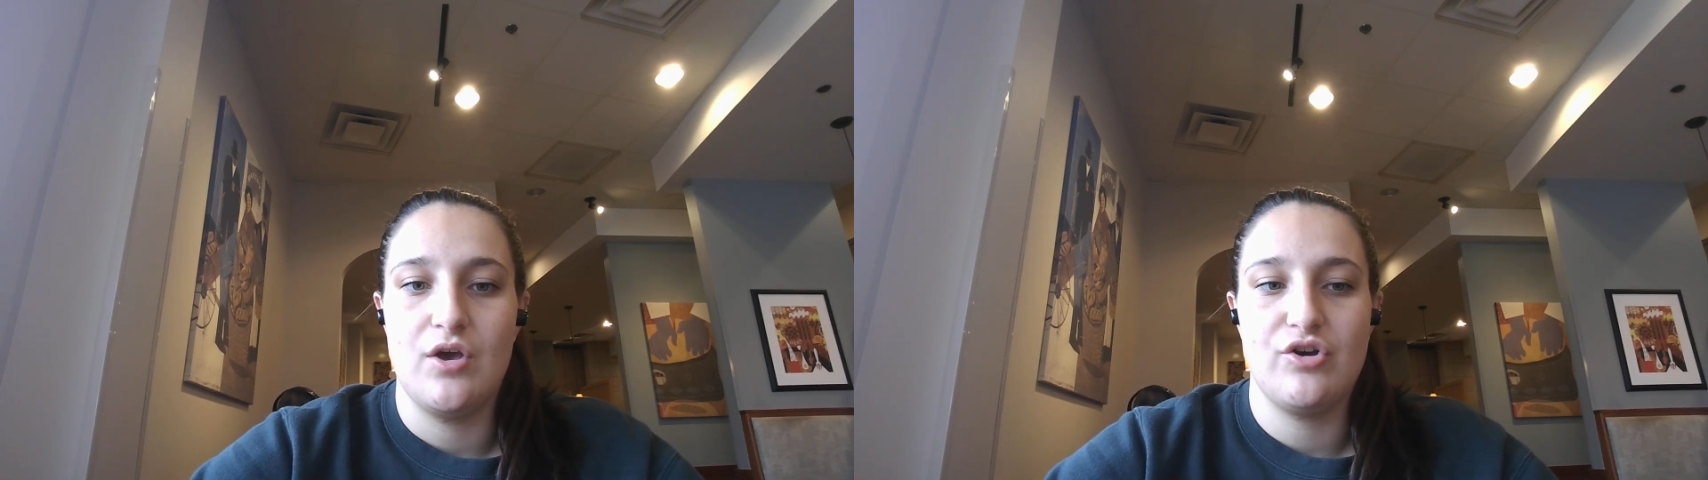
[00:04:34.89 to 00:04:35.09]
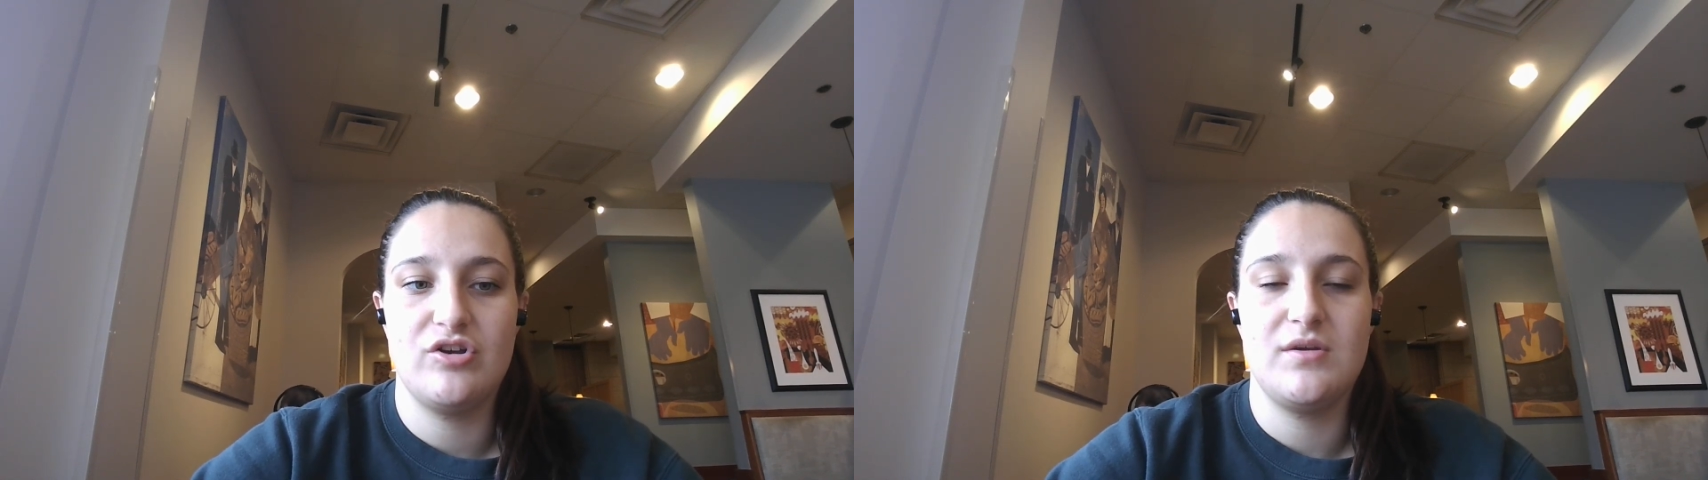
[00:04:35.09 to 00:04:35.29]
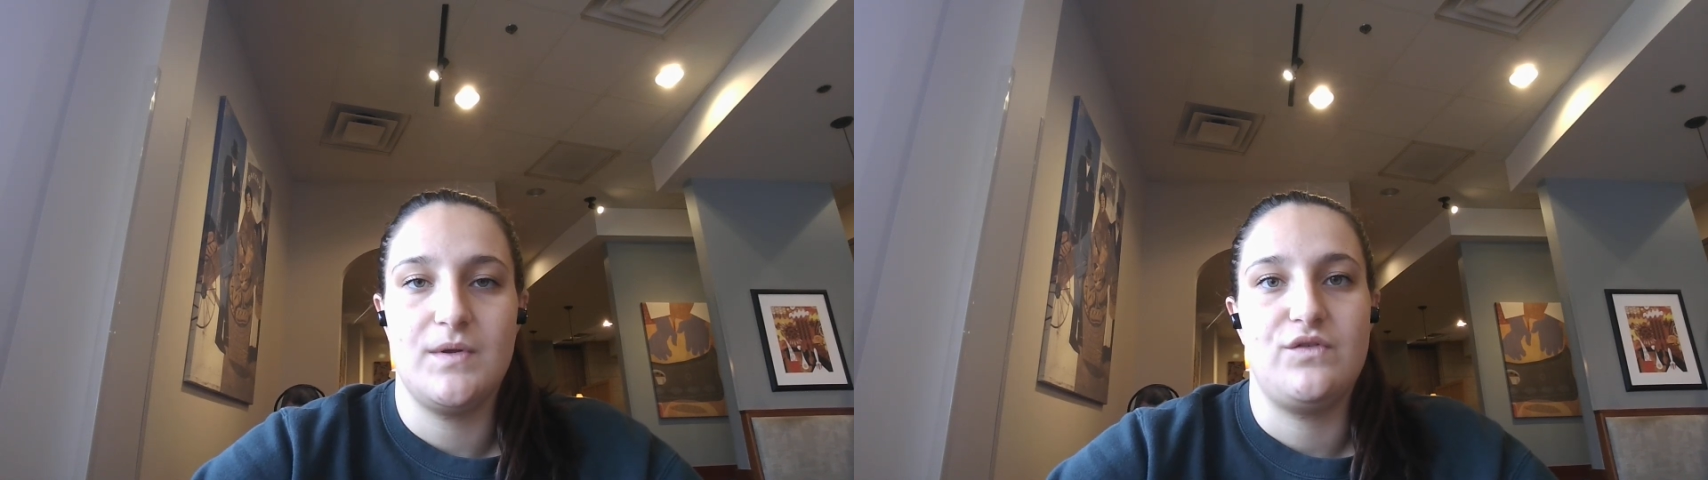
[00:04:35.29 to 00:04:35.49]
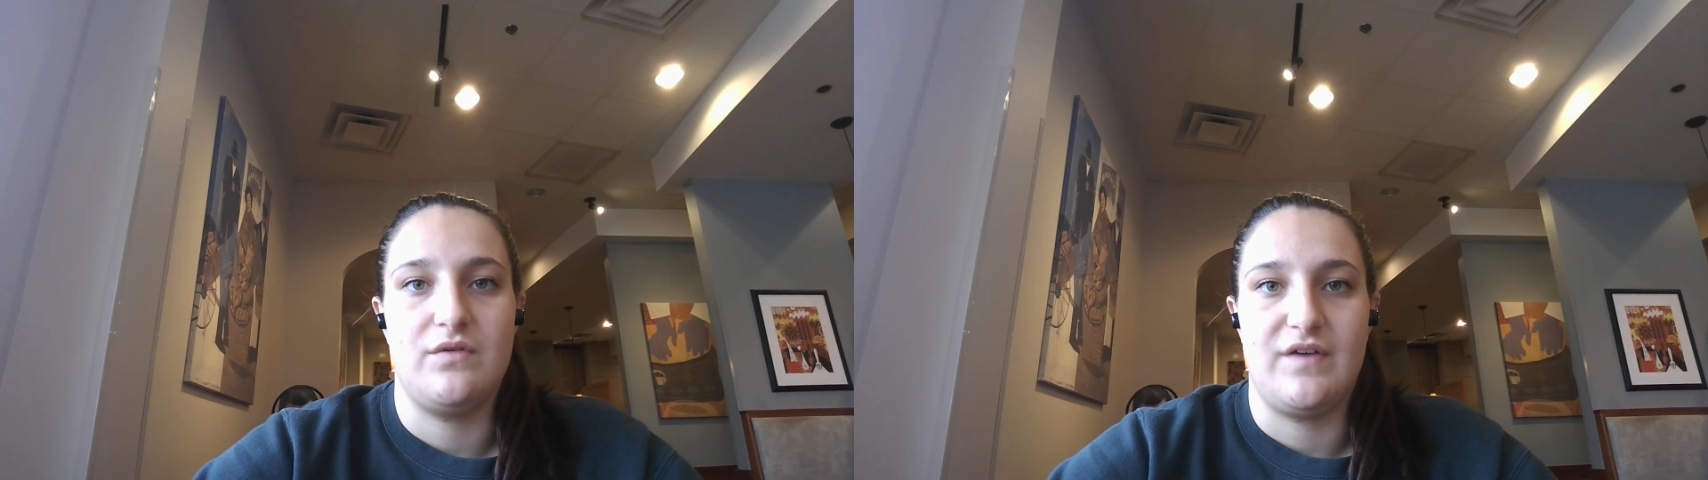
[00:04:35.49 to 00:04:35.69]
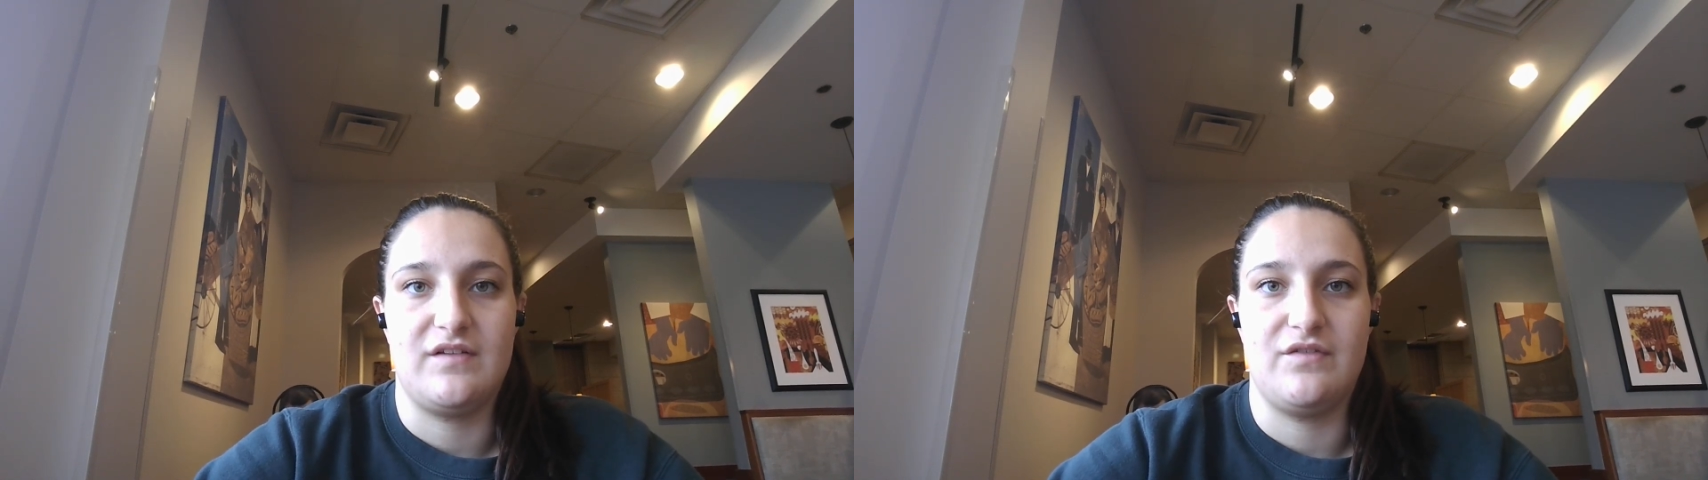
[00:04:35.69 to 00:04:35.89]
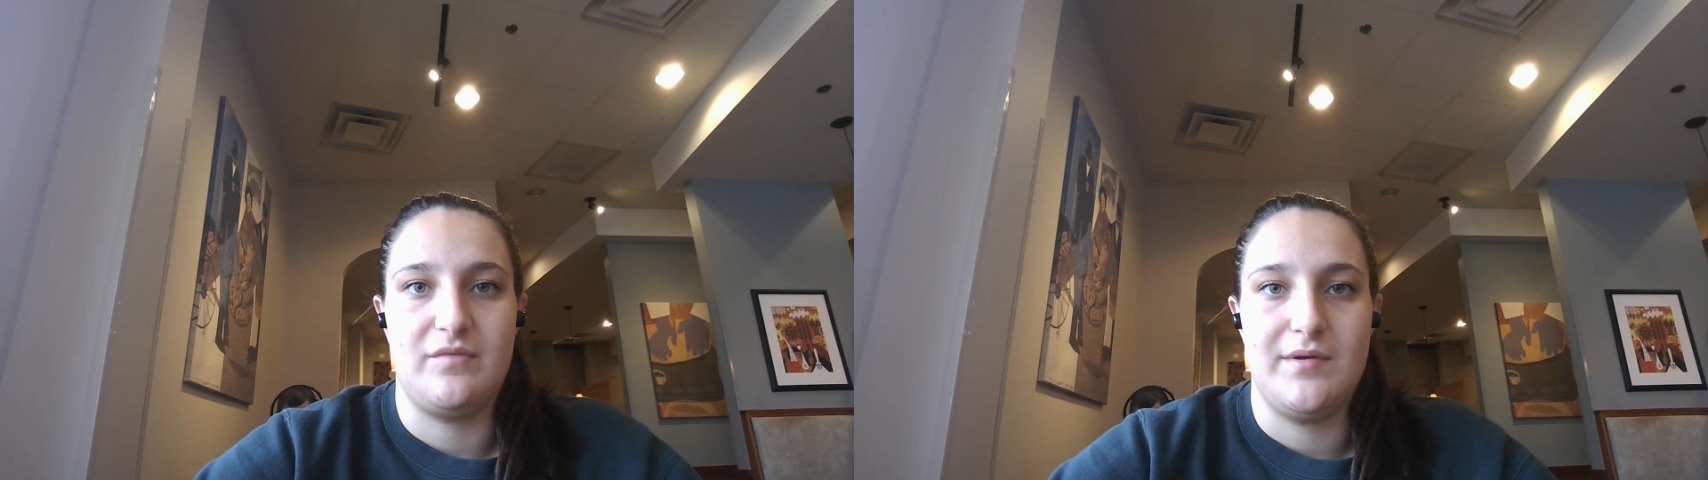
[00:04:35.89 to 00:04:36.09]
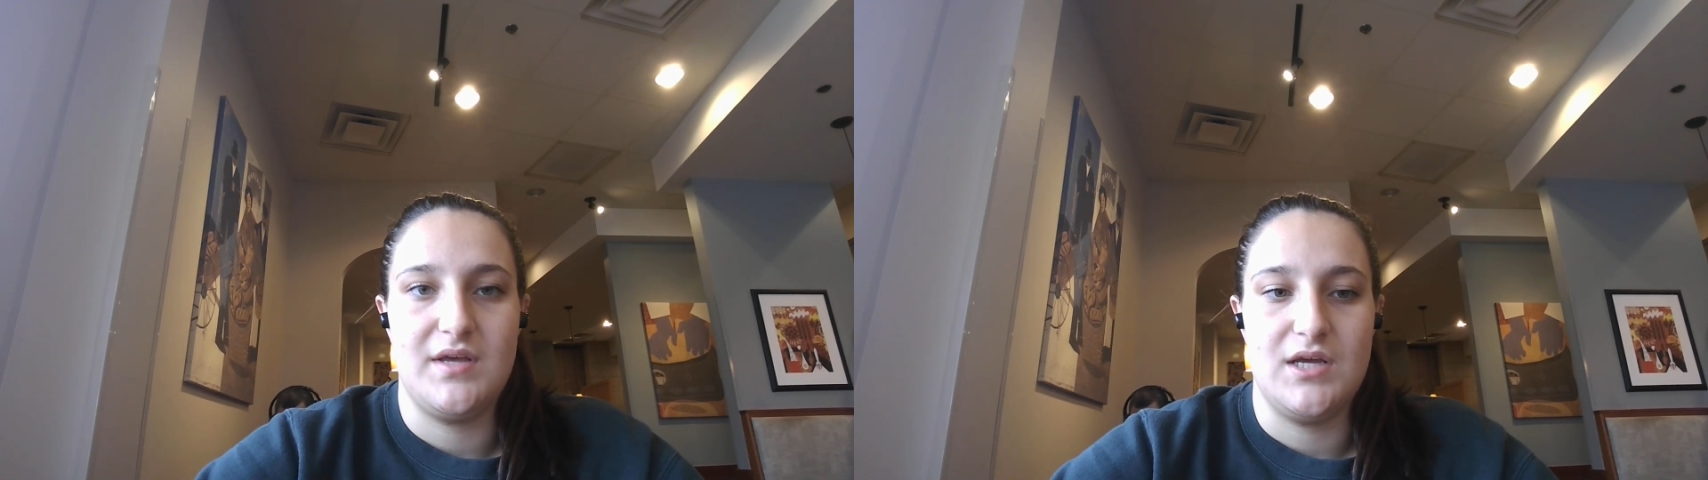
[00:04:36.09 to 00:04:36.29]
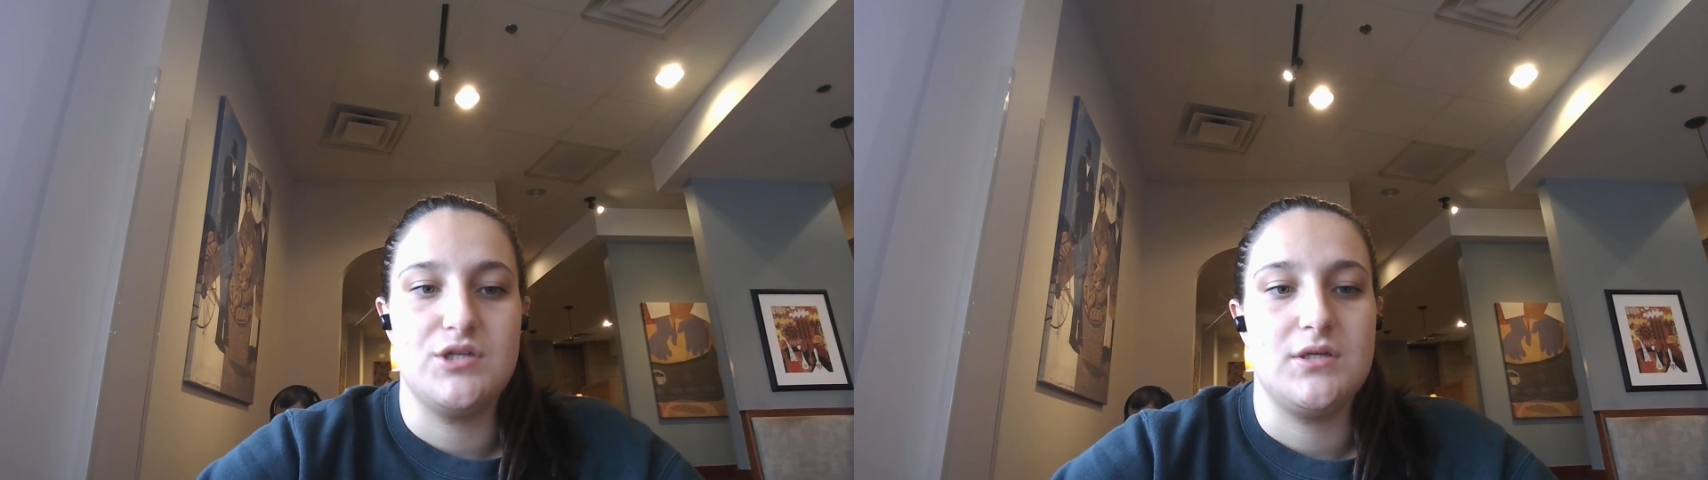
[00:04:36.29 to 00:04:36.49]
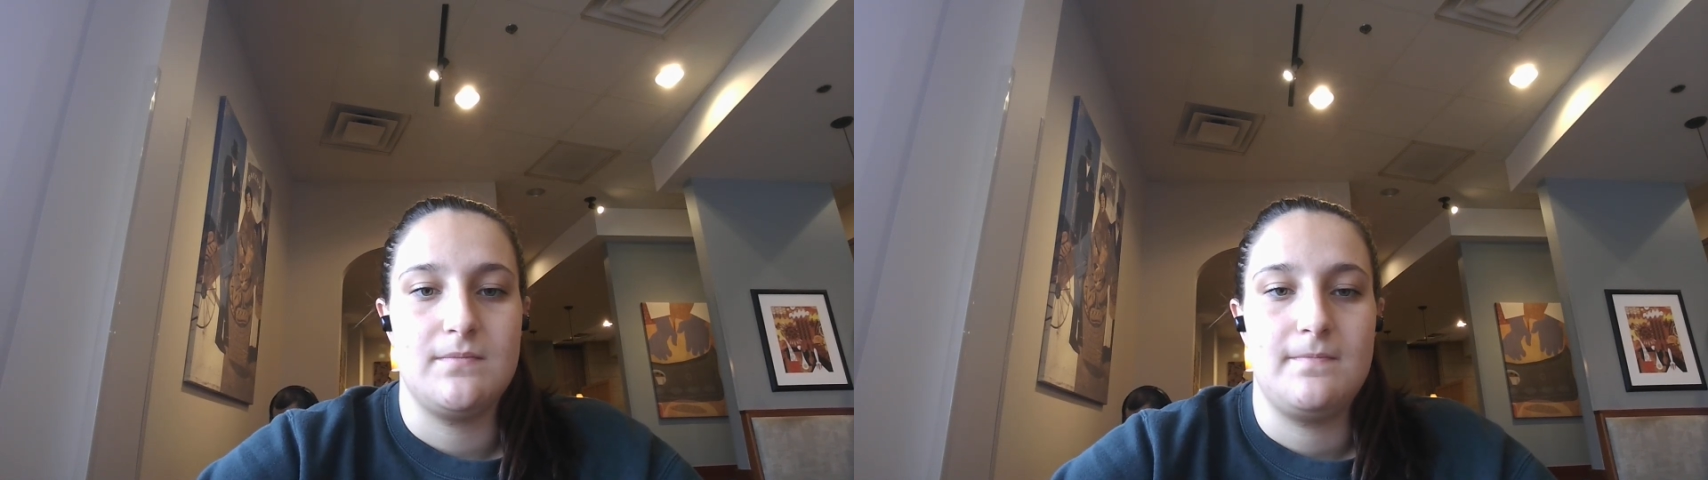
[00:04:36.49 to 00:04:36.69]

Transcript: contributes to effective communication.